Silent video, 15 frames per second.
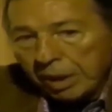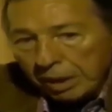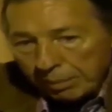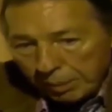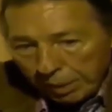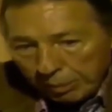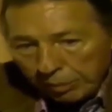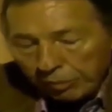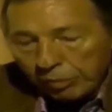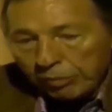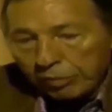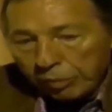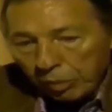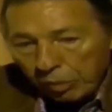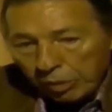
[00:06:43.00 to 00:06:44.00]
Many people
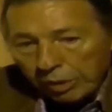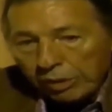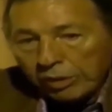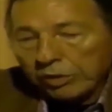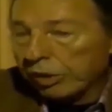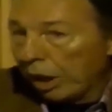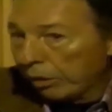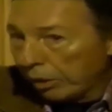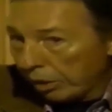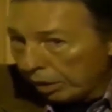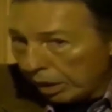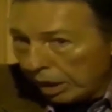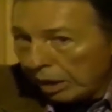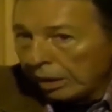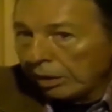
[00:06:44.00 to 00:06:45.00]
from Florida,
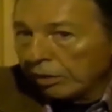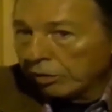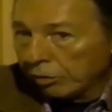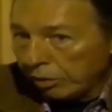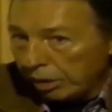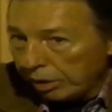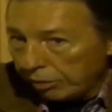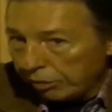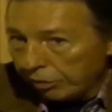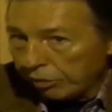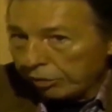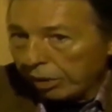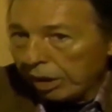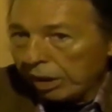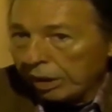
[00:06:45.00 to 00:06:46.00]
South Carolina is raided
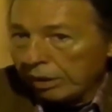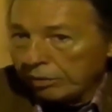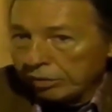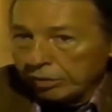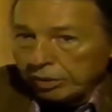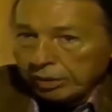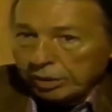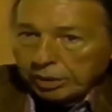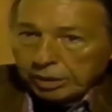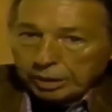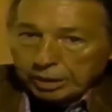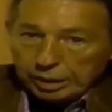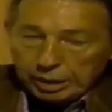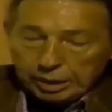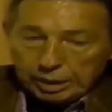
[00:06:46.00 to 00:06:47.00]
for
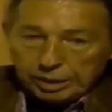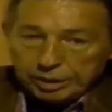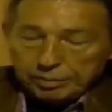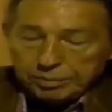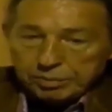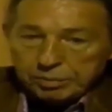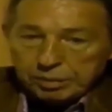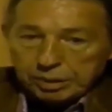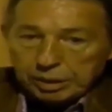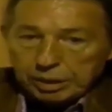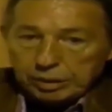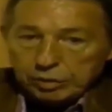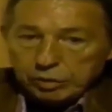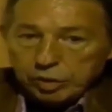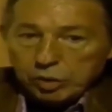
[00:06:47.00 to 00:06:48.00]
slaves,
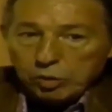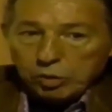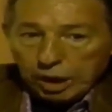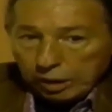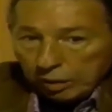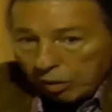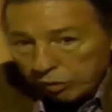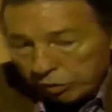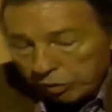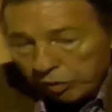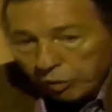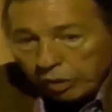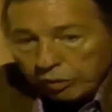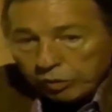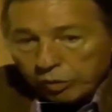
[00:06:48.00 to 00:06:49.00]
and
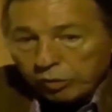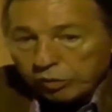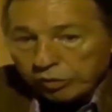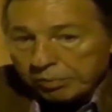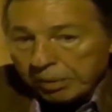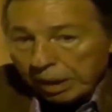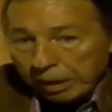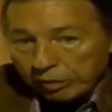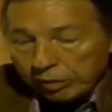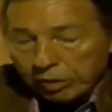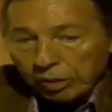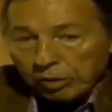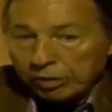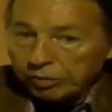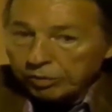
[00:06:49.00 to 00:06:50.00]
also the west coast of
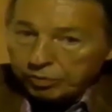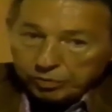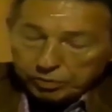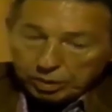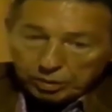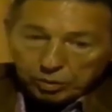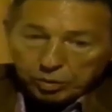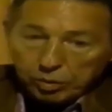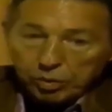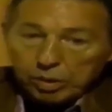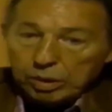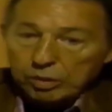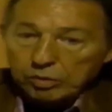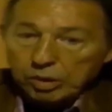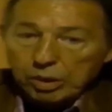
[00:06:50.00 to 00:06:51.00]
Mexico in the
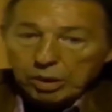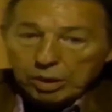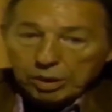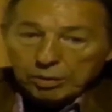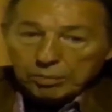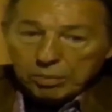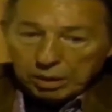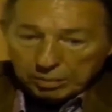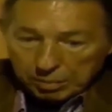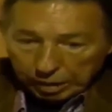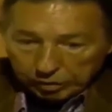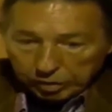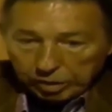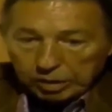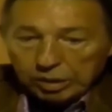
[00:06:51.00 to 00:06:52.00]
1530s. Many
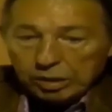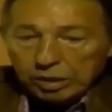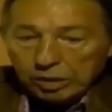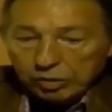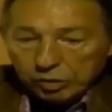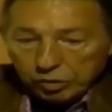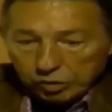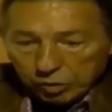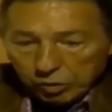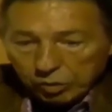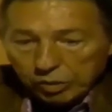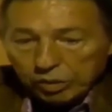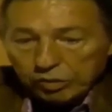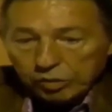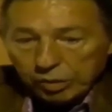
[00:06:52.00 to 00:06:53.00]
Mexican Indians are
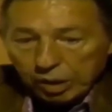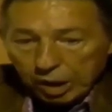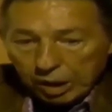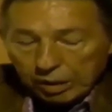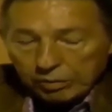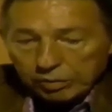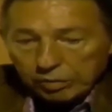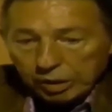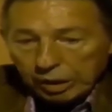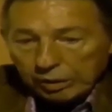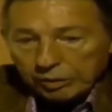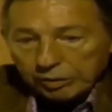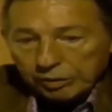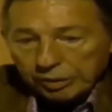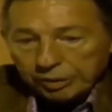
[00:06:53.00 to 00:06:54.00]
sold as slaves,
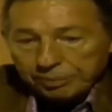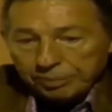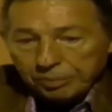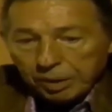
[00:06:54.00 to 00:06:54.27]
and